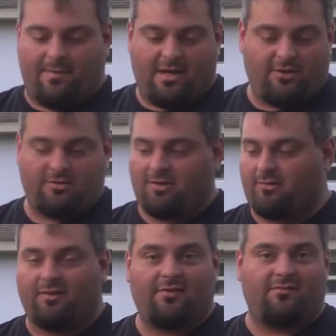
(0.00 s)
I use a
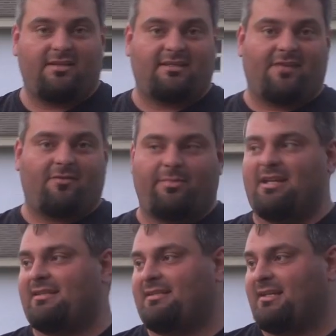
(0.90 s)
357
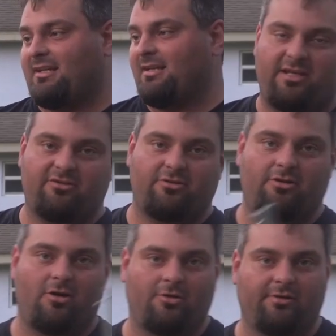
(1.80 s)
bank stick. Make sure
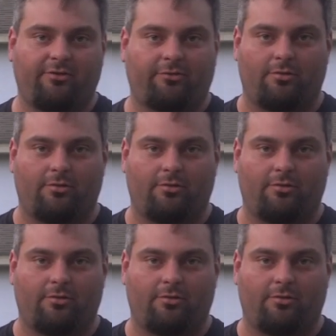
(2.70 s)
your O-rings are